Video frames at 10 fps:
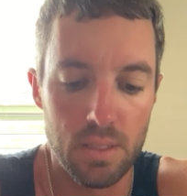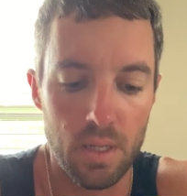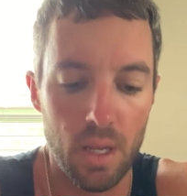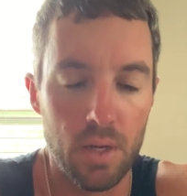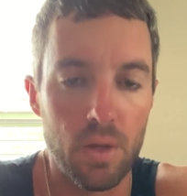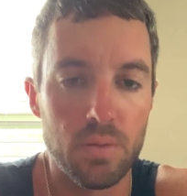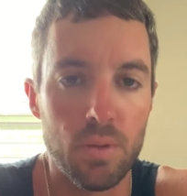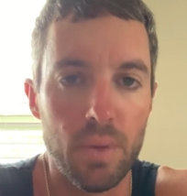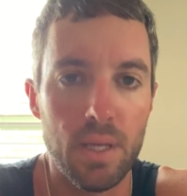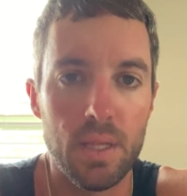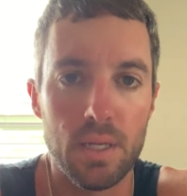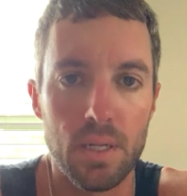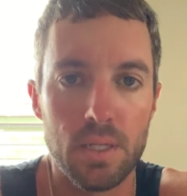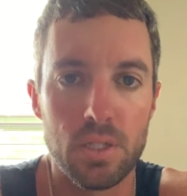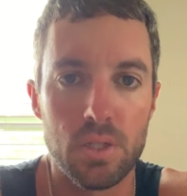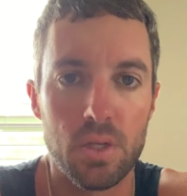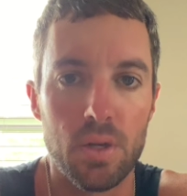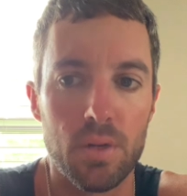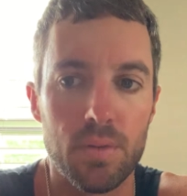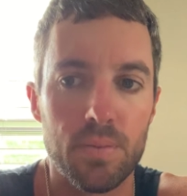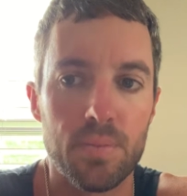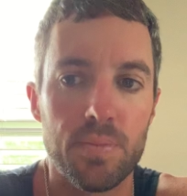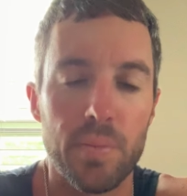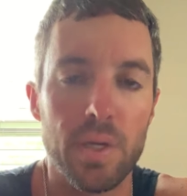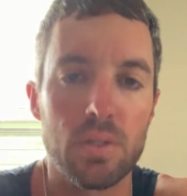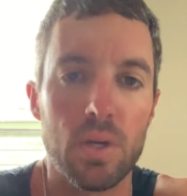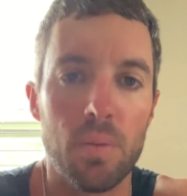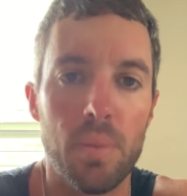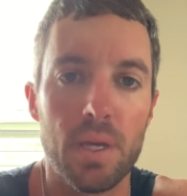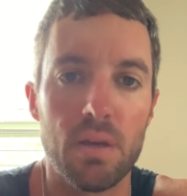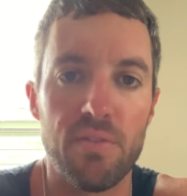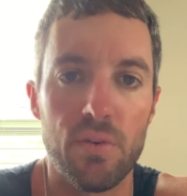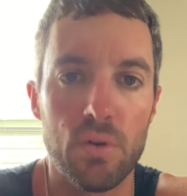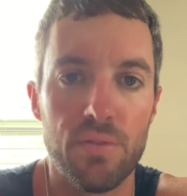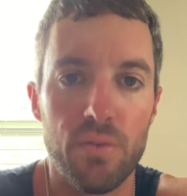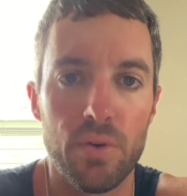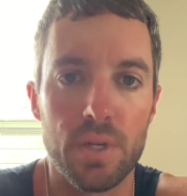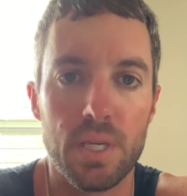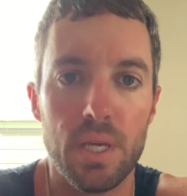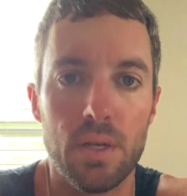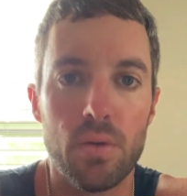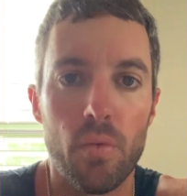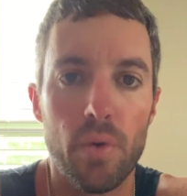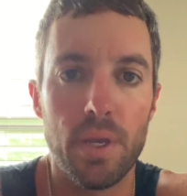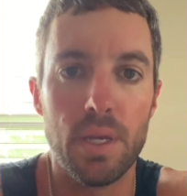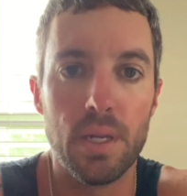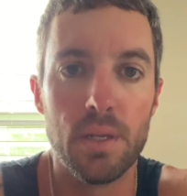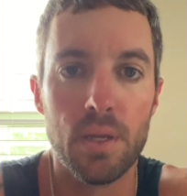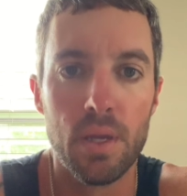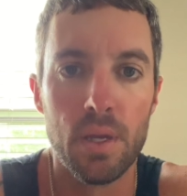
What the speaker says: and to me that's gonna make it fun for a kid to read.